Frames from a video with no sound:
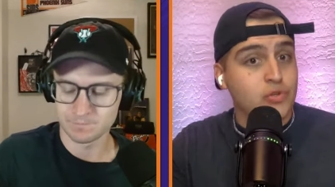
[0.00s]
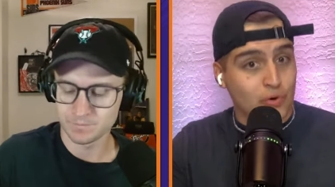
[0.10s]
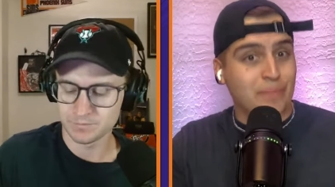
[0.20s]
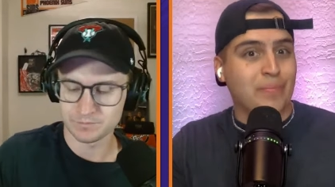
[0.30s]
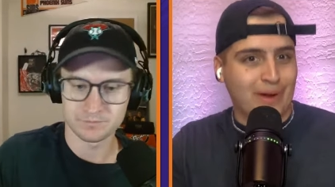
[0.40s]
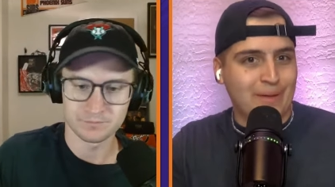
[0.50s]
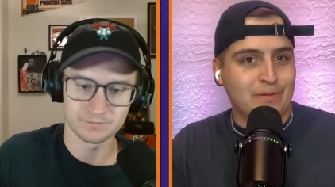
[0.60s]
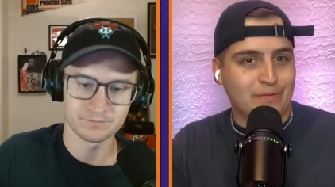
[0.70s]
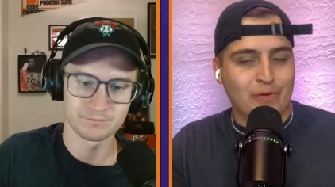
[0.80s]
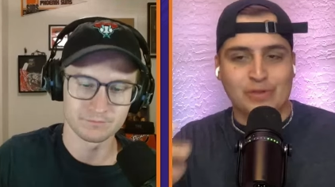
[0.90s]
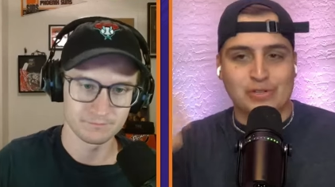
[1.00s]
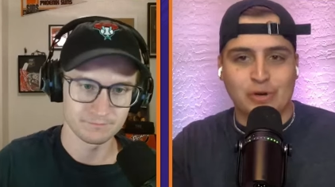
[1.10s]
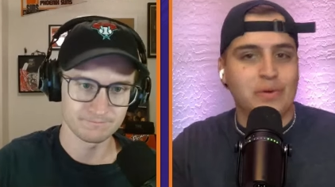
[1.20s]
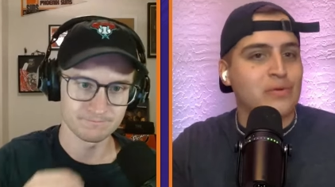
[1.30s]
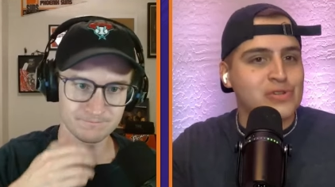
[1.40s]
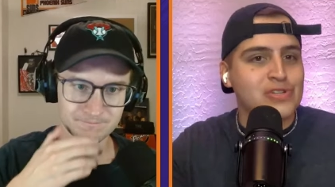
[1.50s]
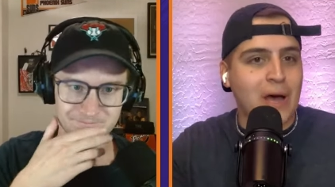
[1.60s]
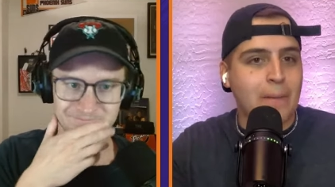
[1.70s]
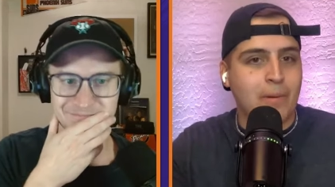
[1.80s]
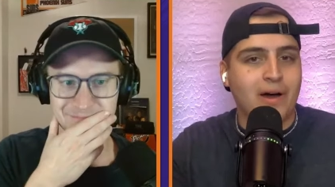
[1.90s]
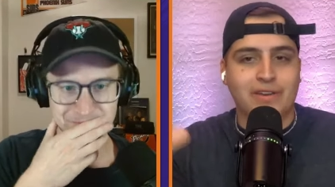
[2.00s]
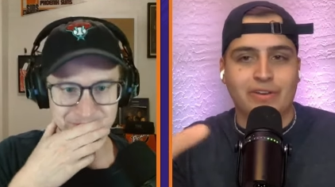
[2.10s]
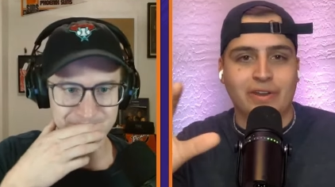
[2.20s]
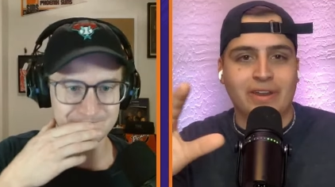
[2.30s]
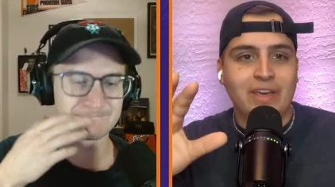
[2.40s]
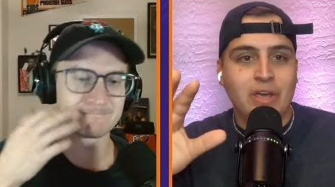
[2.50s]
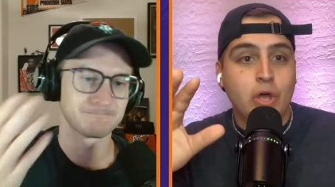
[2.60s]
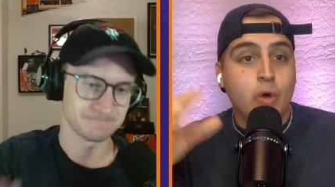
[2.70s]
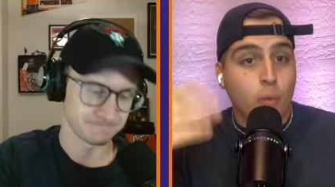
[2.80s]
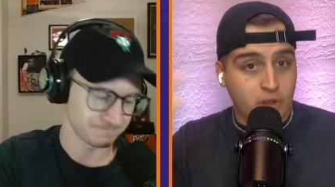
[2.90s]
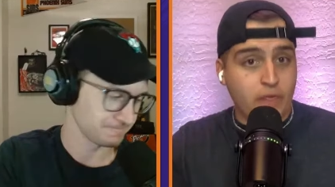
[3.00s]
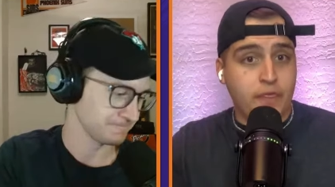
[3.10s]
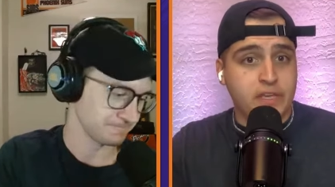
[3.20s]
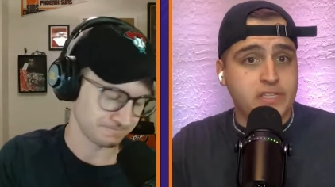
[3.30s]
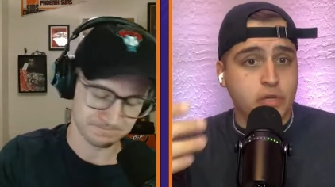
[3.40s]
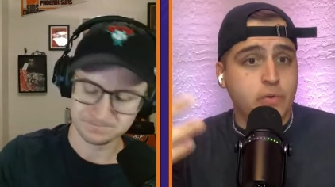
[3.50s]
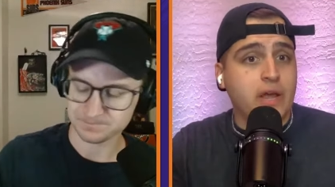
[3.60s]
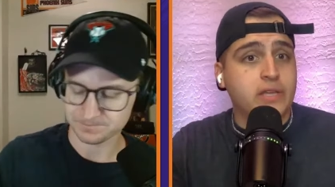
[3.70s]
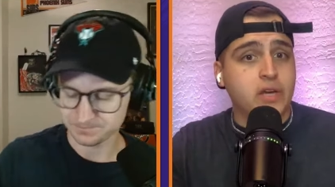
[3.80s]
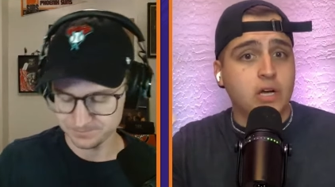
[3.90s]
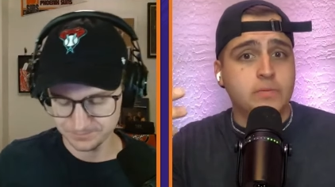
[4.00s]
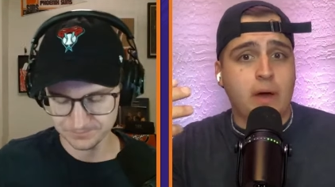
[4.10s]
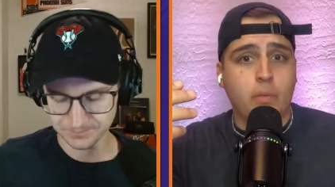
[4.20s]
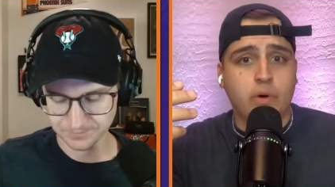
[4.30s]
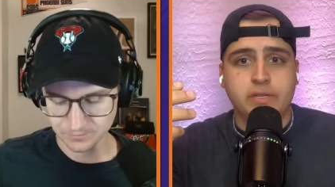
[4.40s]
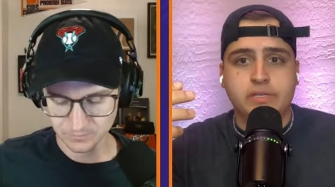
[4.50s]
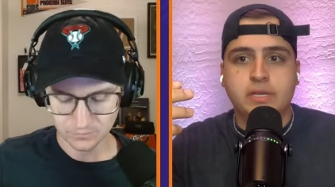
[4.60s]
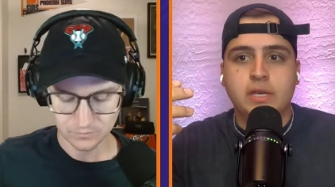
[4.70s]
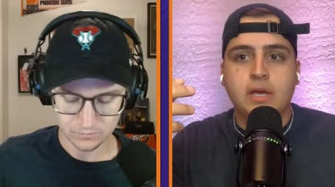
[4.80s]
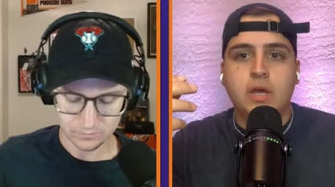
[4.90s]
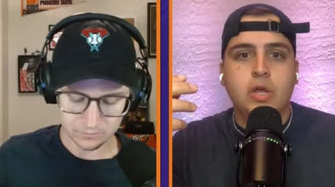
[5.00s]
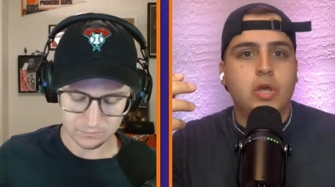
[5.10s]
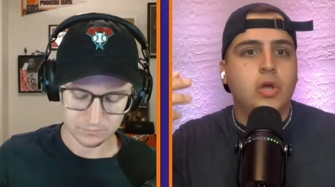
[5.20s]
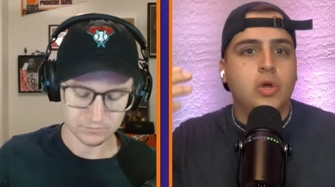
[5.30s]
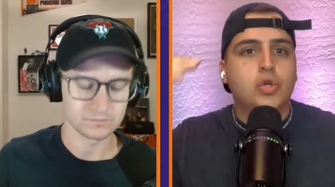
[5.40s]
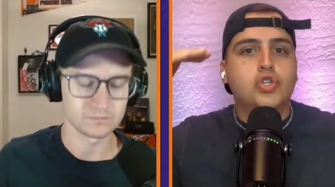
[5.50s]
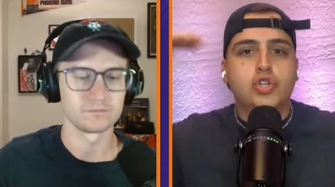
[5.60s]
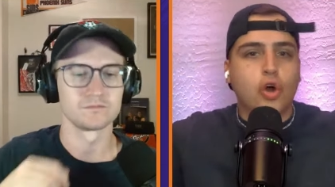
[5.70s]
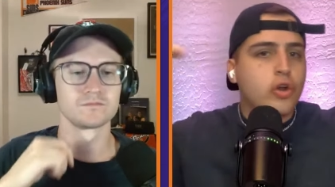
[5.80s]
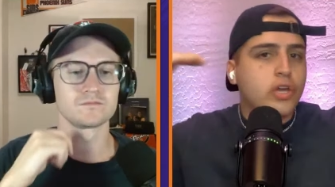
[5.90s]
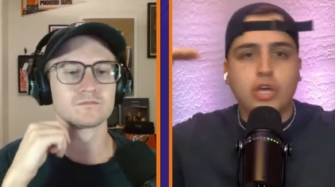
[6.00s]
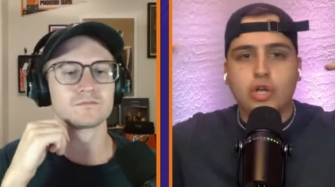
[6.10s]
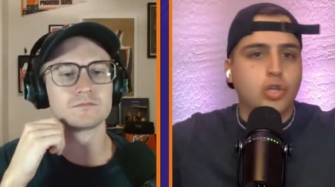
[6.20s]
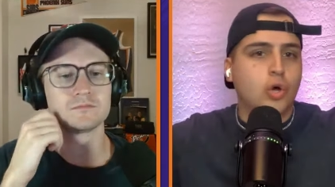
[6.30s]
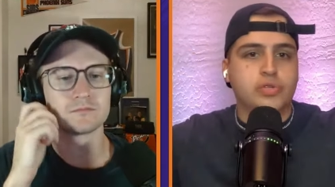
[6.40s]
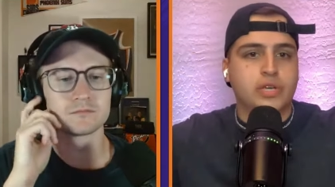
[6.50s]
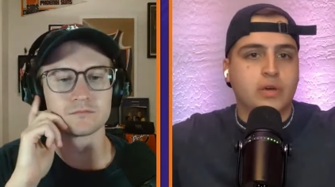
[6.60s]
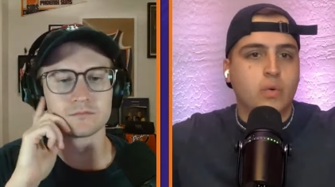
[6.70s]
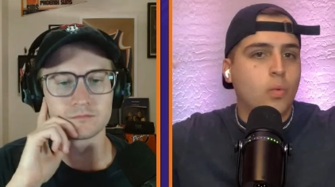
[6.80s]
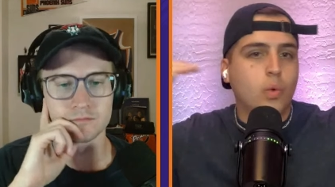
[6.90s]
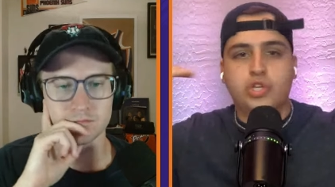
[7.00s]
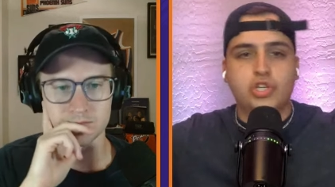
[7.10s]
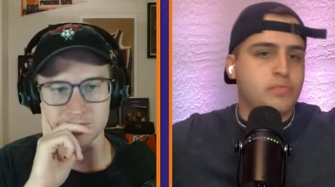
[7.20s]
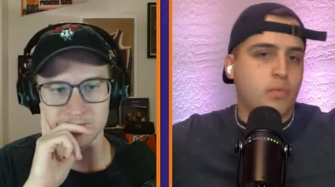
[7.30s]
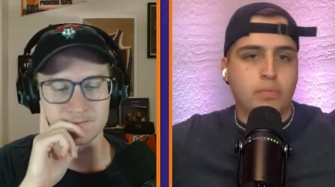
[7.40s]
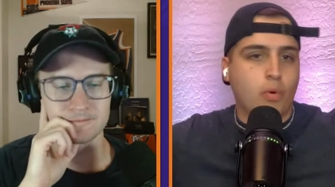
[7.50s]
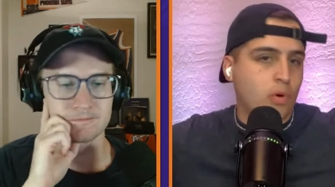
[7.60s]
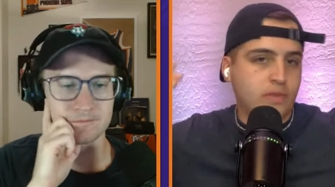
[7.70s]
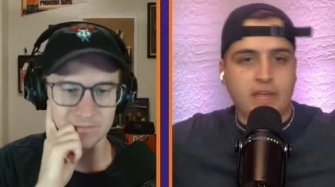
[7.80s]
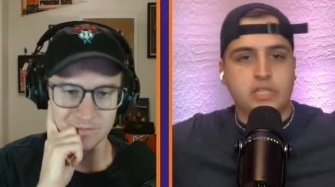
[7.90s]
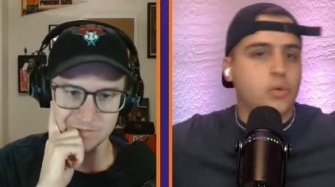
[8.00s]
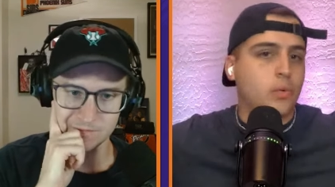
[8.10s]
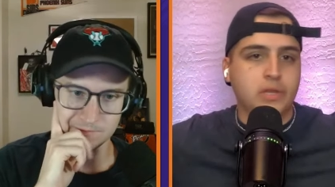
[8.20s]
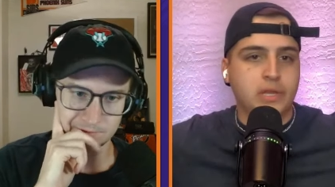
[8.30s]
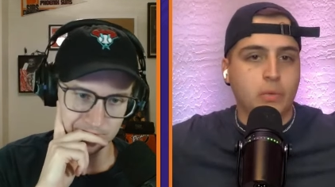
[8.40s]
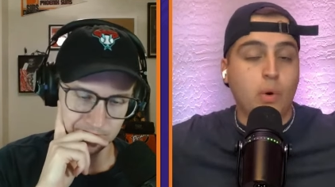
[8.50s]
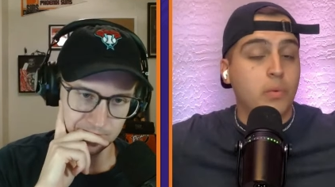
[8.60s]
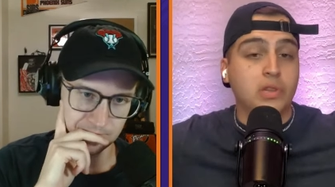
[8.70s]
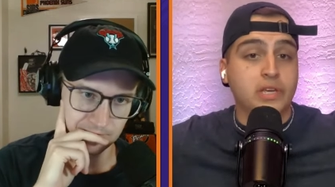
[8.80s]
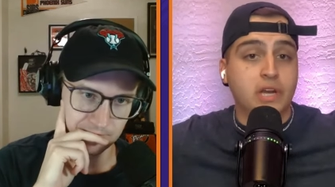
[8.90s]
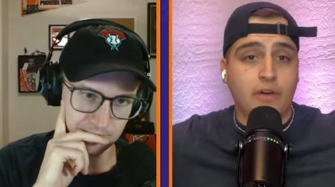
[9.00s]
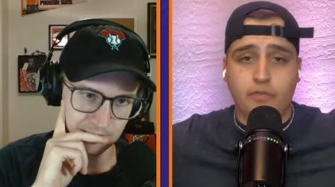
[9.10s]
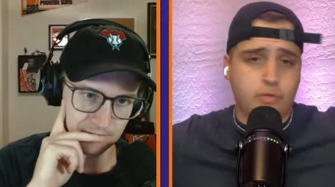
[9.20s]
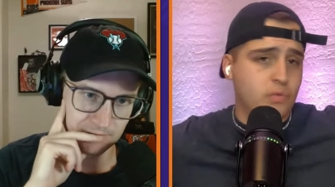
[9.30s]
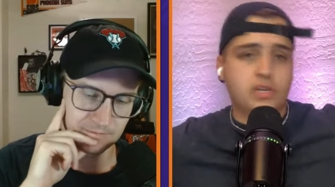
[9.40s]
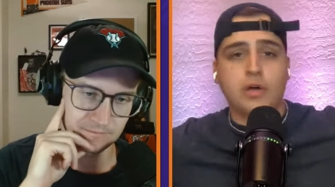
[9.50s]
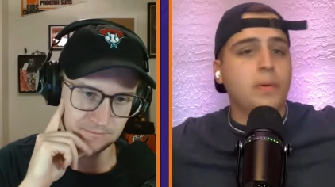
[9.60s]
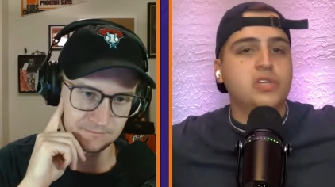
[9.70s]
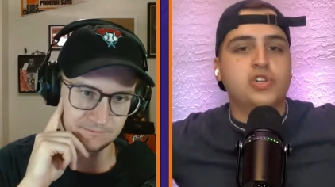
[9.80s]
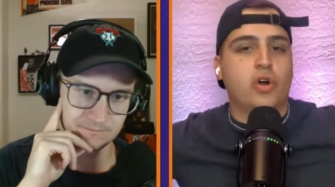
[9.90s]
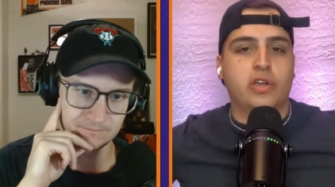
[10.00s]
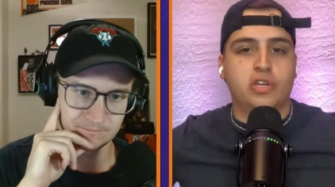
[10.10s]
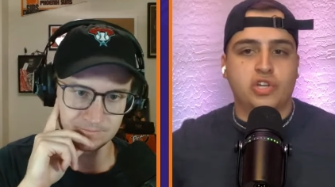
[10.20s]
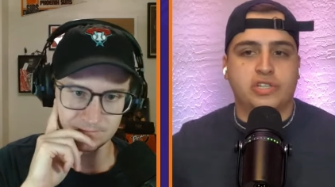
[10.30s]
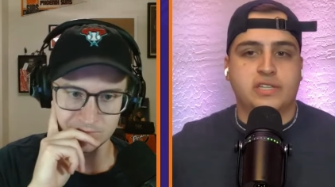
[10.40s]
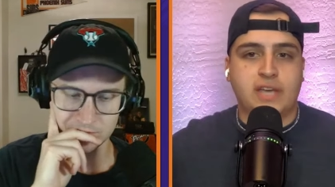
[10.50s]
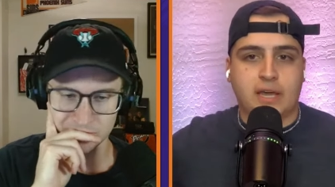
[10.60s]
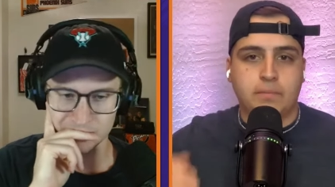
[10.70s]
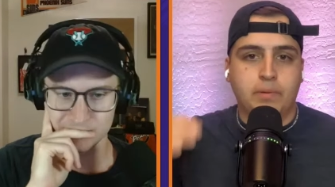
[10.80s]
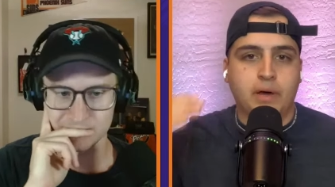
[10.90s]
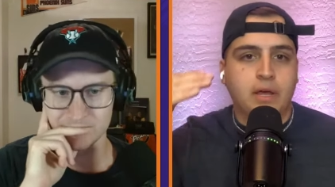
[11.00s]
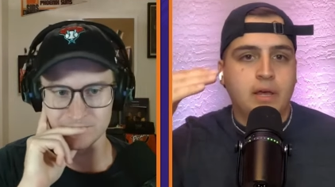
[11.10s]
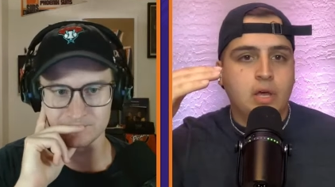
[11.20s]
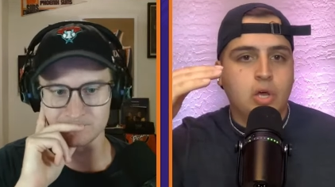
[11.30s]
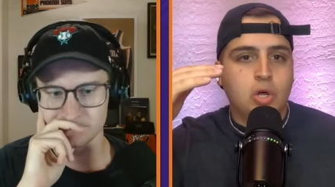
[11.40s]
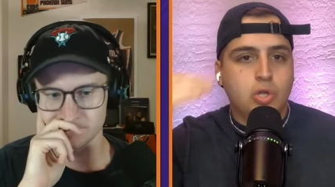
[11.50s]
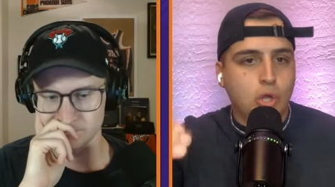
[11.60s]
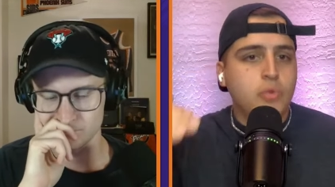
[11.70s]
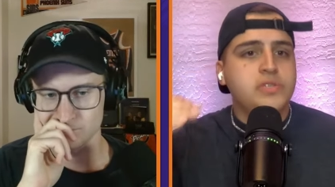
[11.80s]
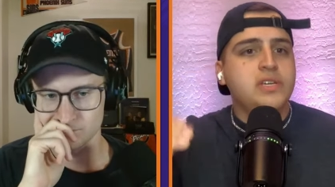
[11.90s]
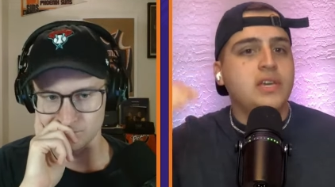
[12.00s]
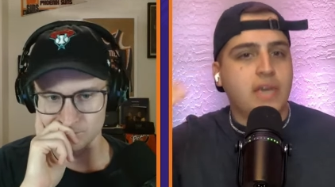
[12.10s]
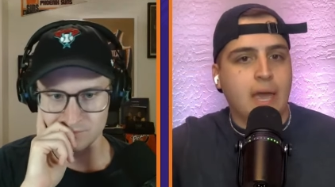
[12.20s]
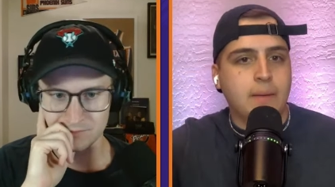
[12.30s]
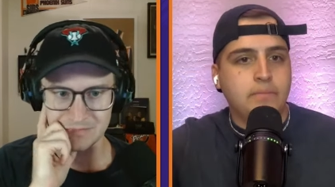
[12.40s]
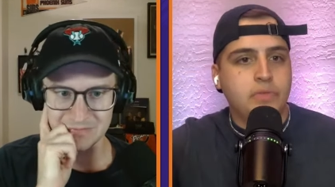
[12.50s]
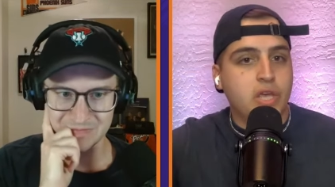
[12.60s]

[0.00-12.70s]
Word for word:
Speaker 1: sort of prep before the show. We don't just hop on here. And one of the things that you and I talked about was starting and closing, which is more important. That's what we'll, what we'll lead off with. And we'll talk about starting in just a second. But closing a game